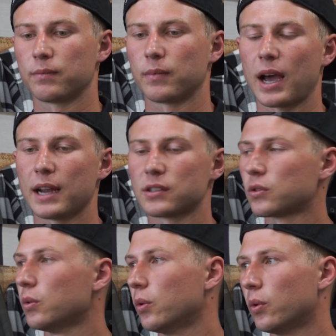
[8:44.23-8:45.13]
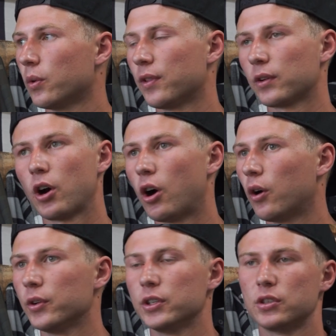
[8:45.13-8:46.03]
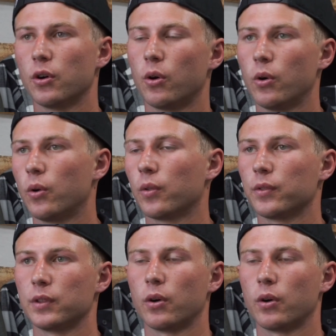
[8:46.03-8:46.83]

high school, the college, the whole